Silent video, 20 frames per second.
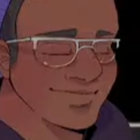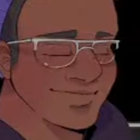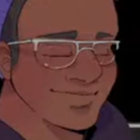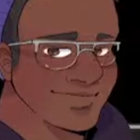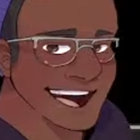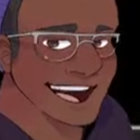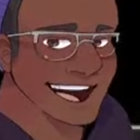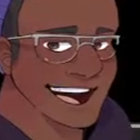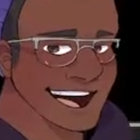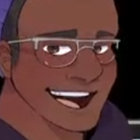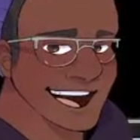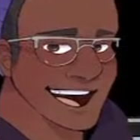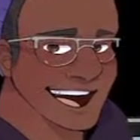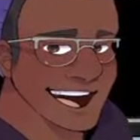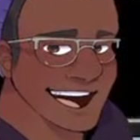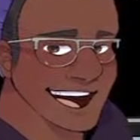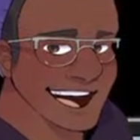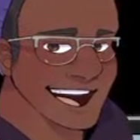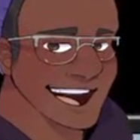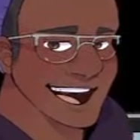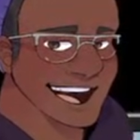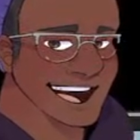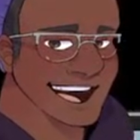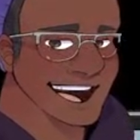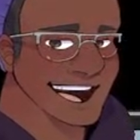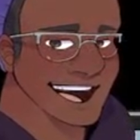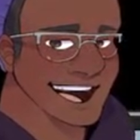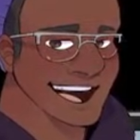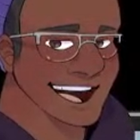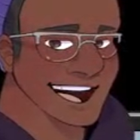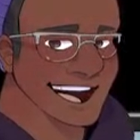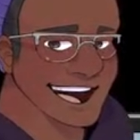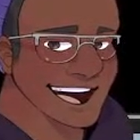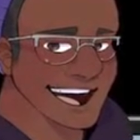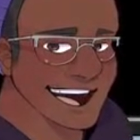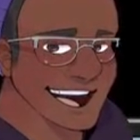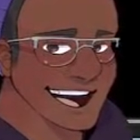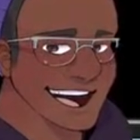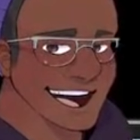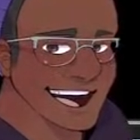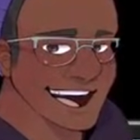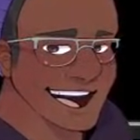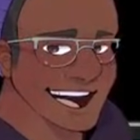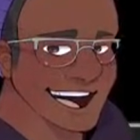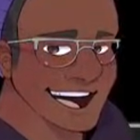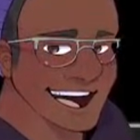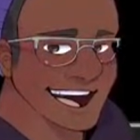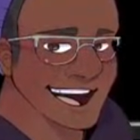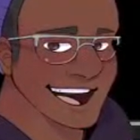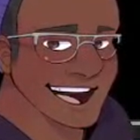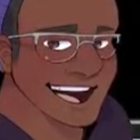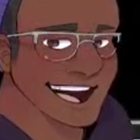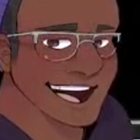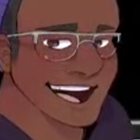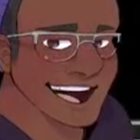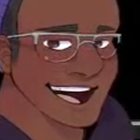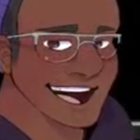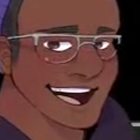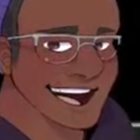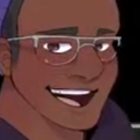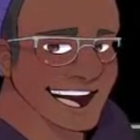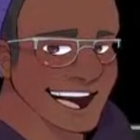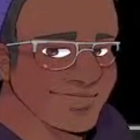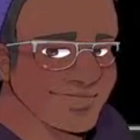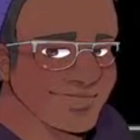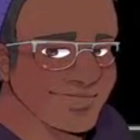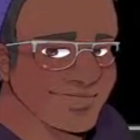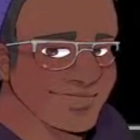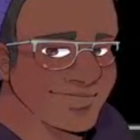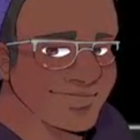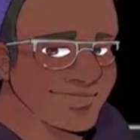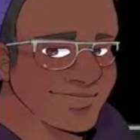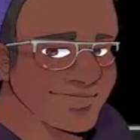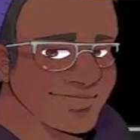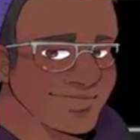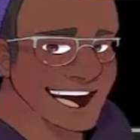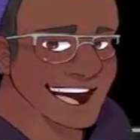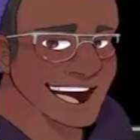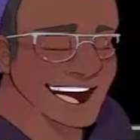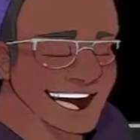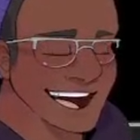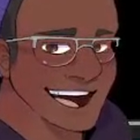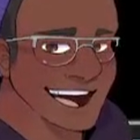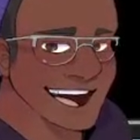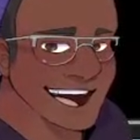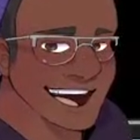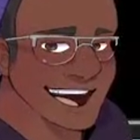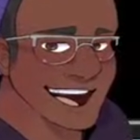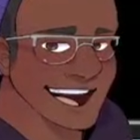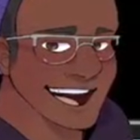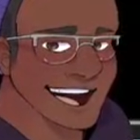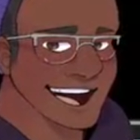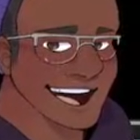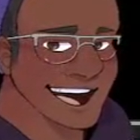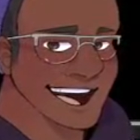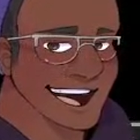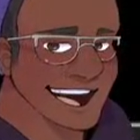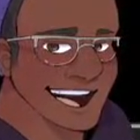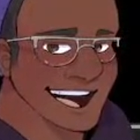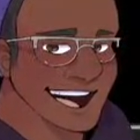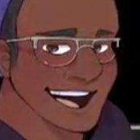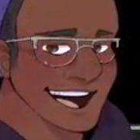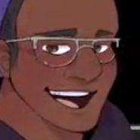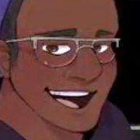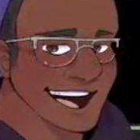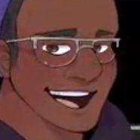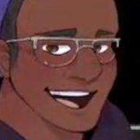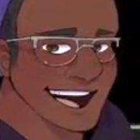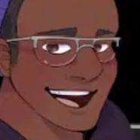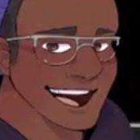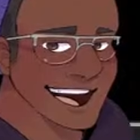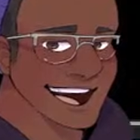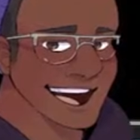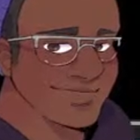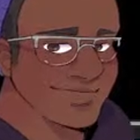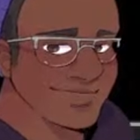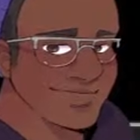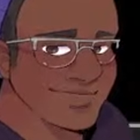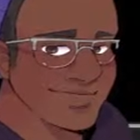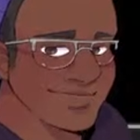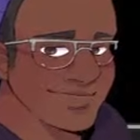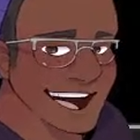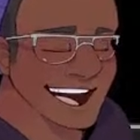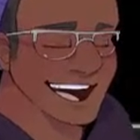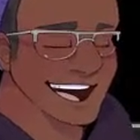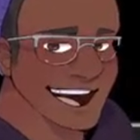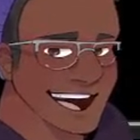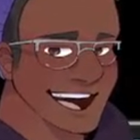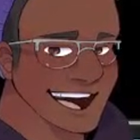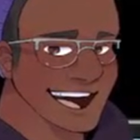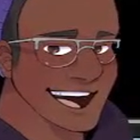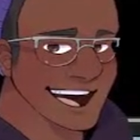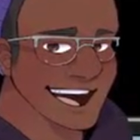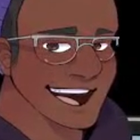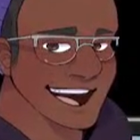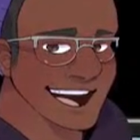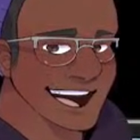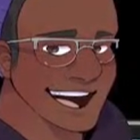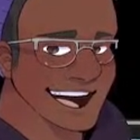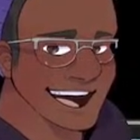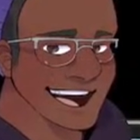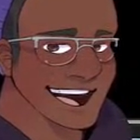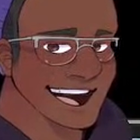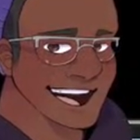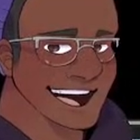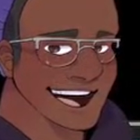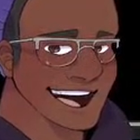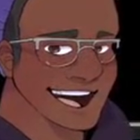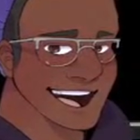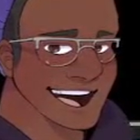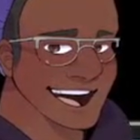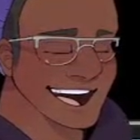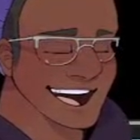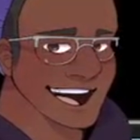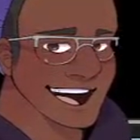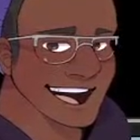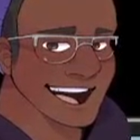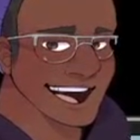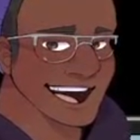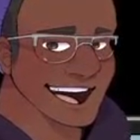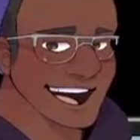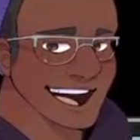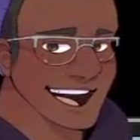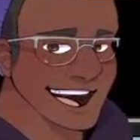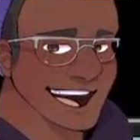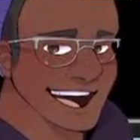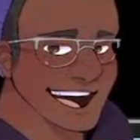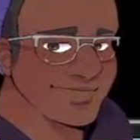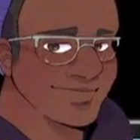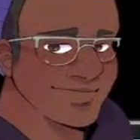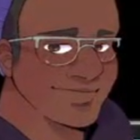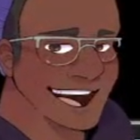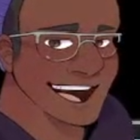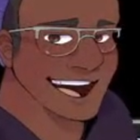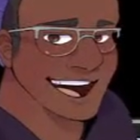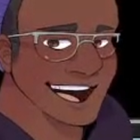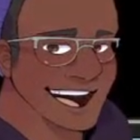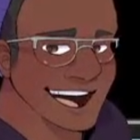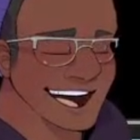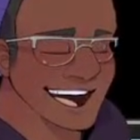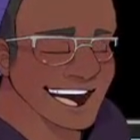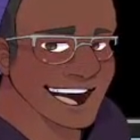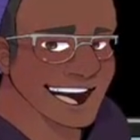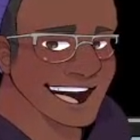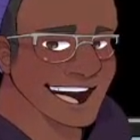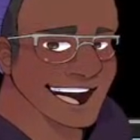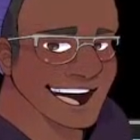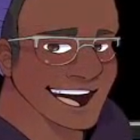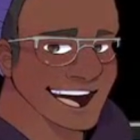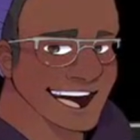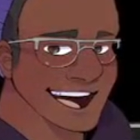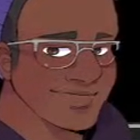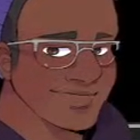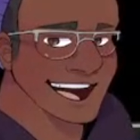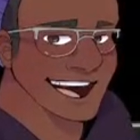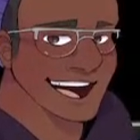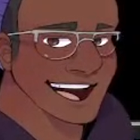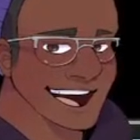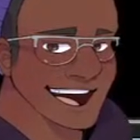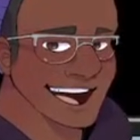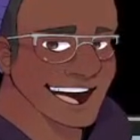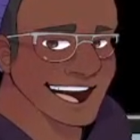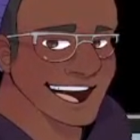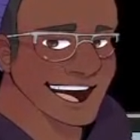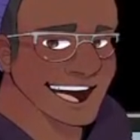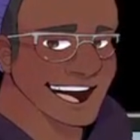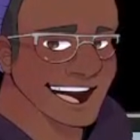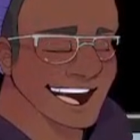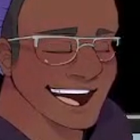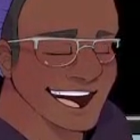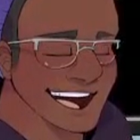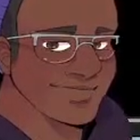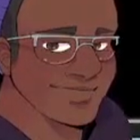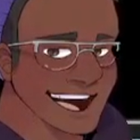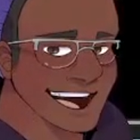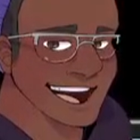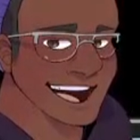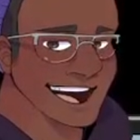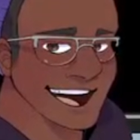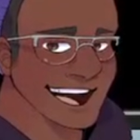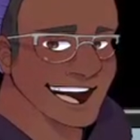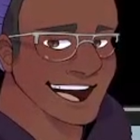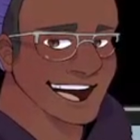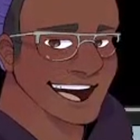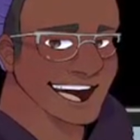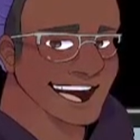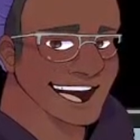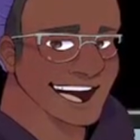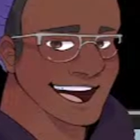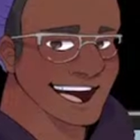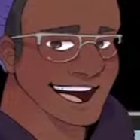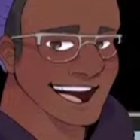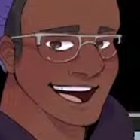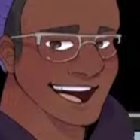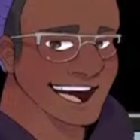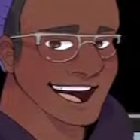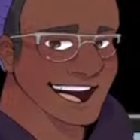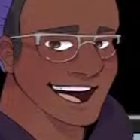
critical mass. This is like such, this is just a business class, dude. Critical mass is basically a point in a business's lifetime when they have enough of an audience,